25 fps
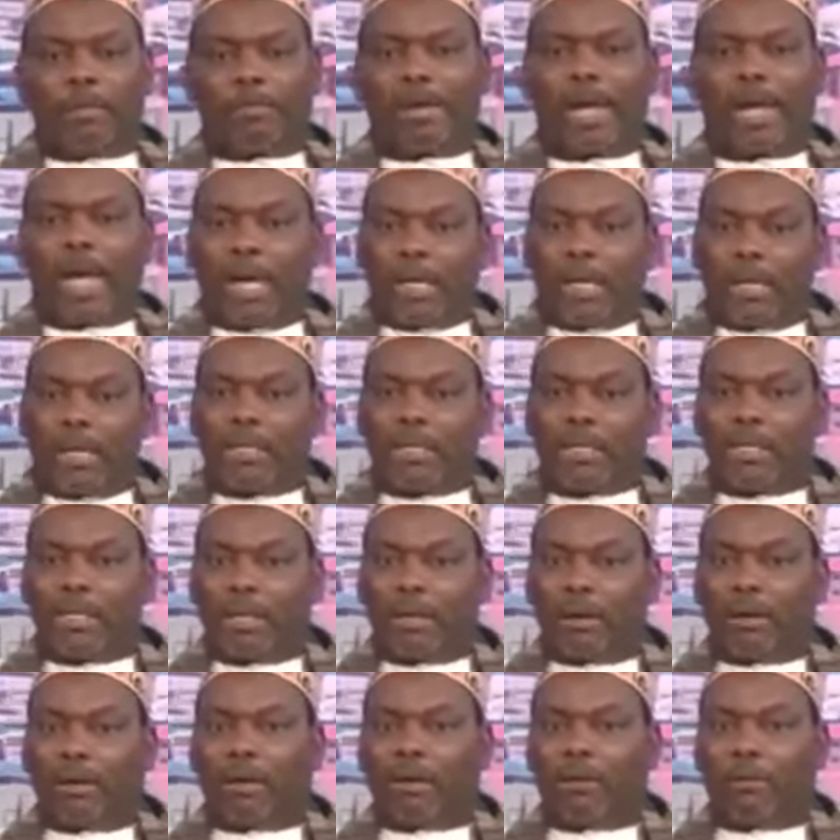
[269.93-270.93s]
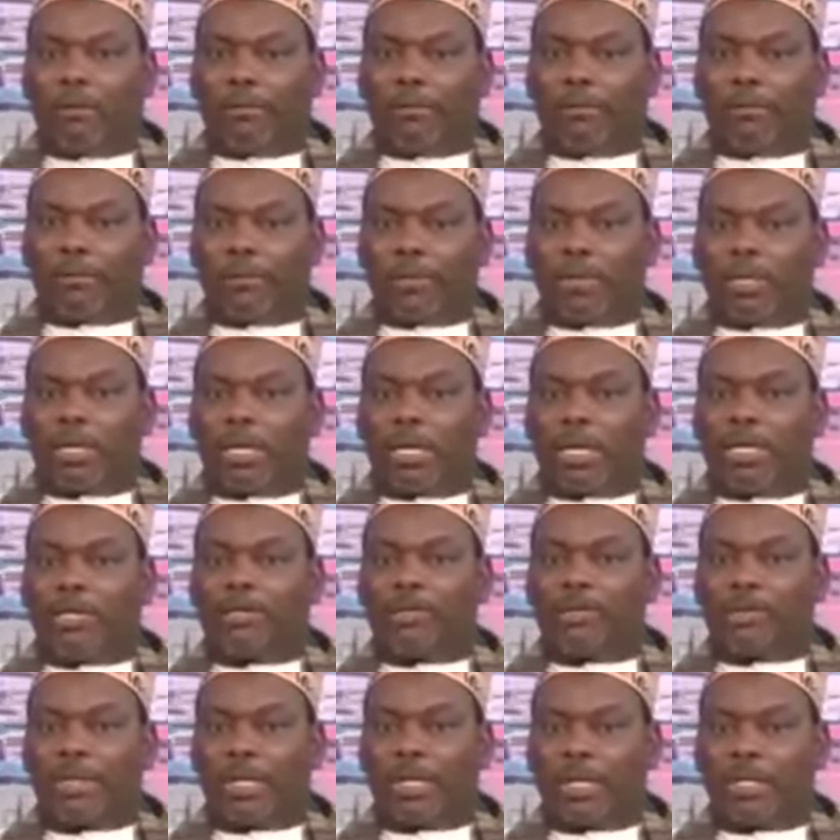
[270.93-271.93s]
the reality of the
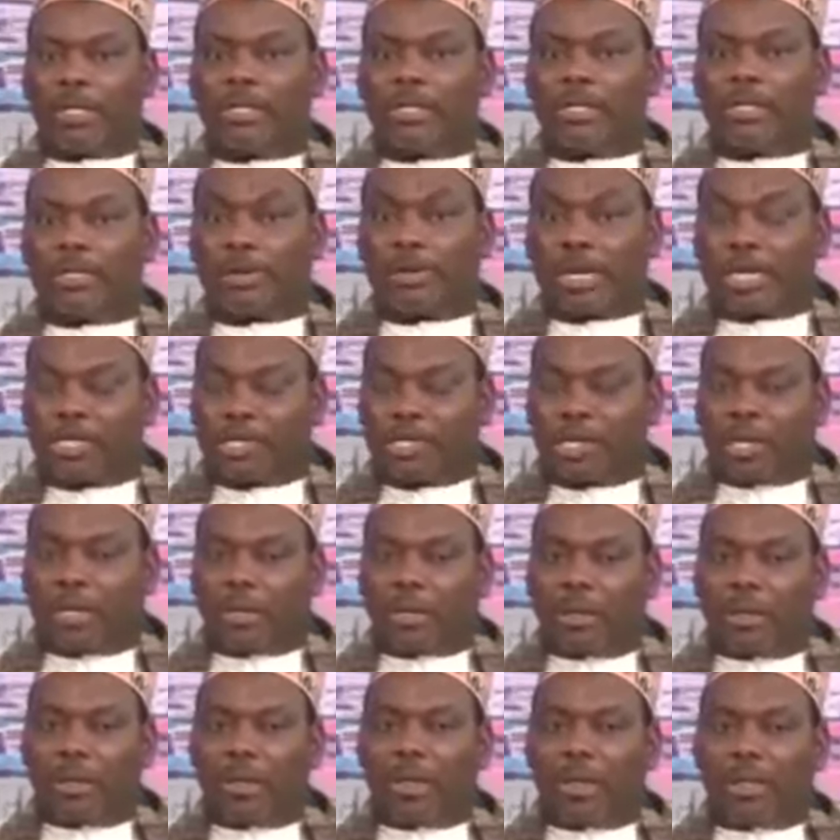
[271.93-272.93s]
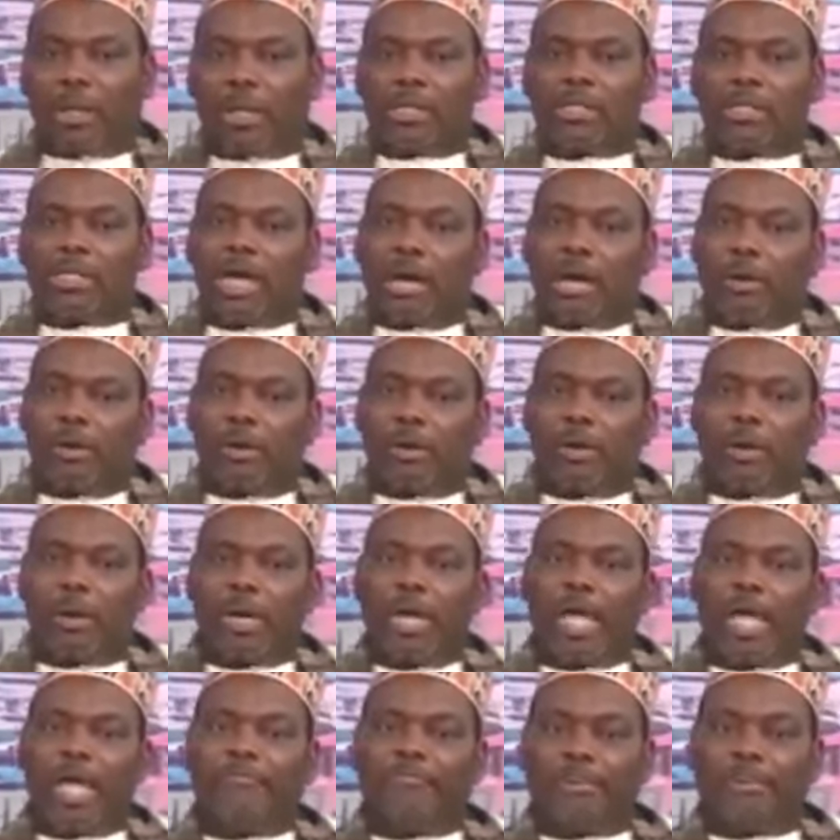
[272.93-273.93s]
country's structure is down
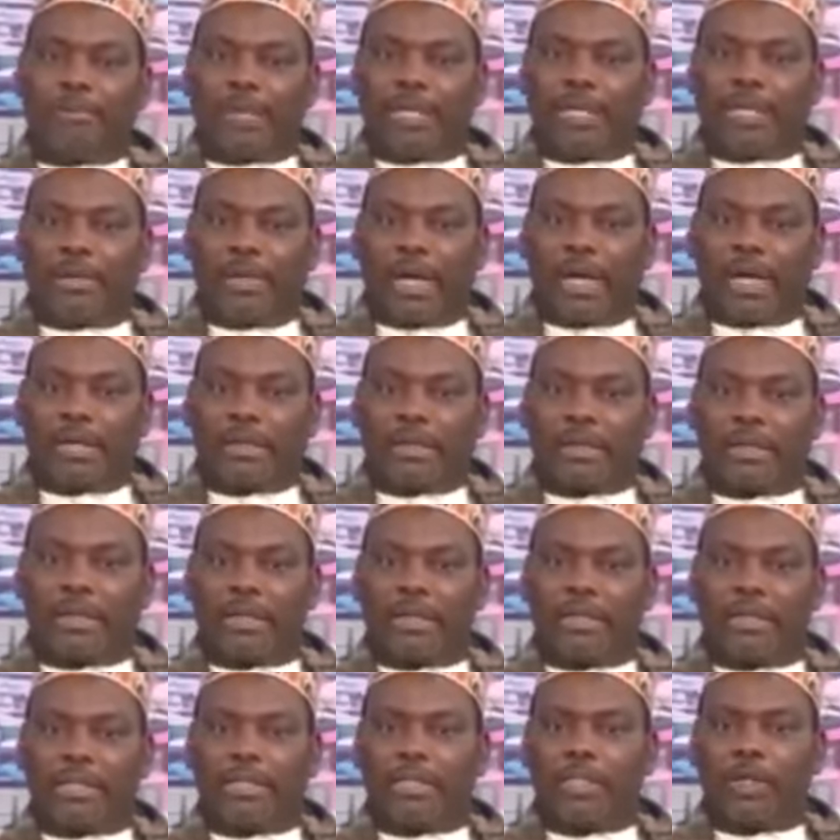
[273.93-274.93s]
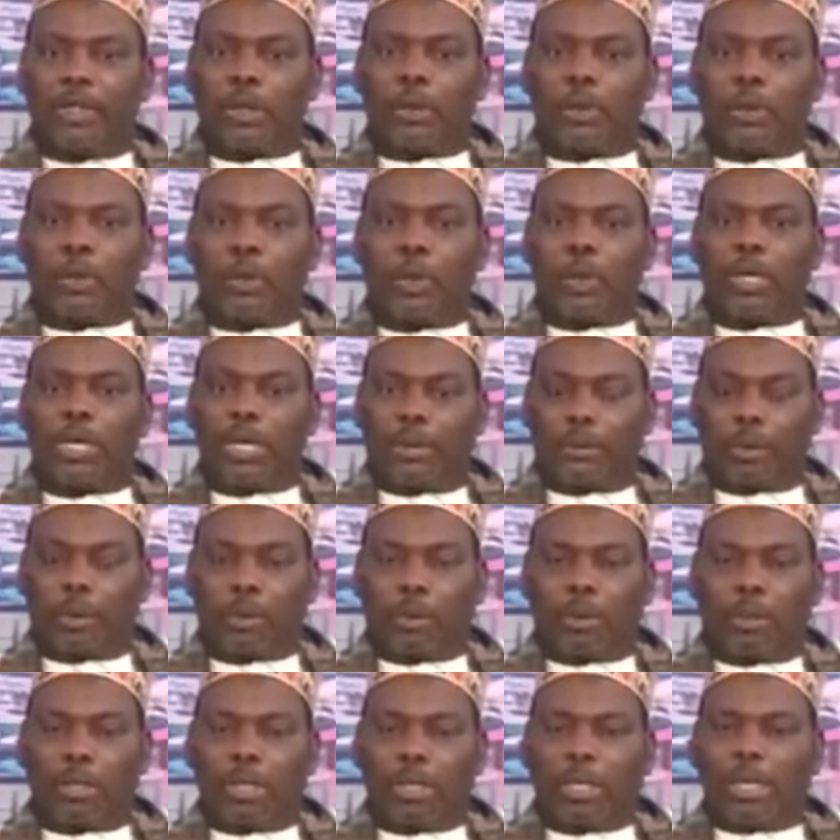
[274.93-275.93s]
on everybody, that it's not
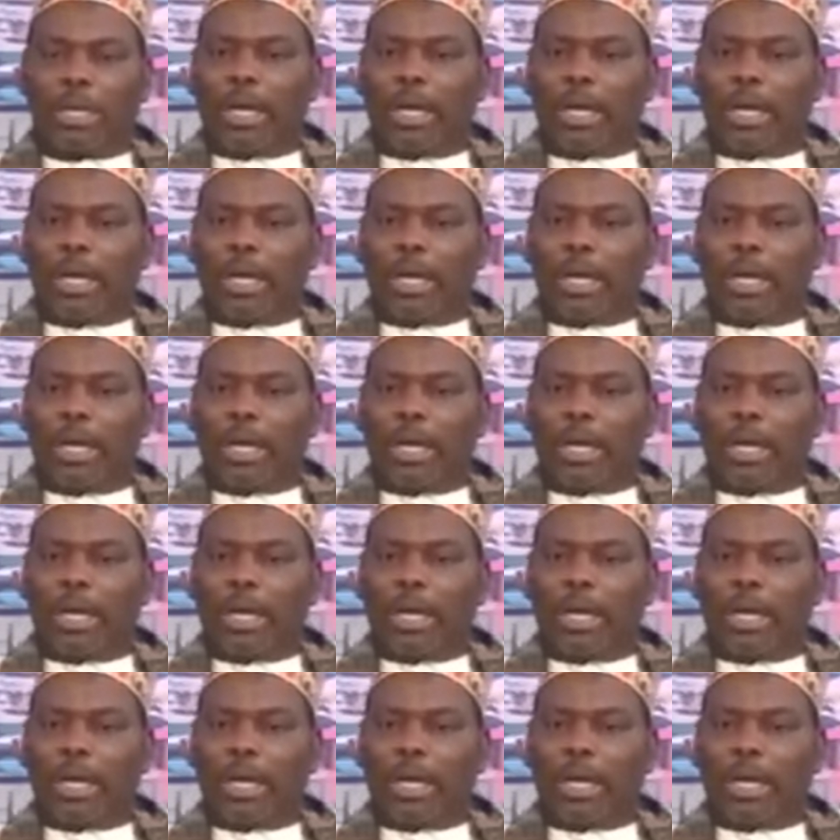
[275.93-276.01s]
workable.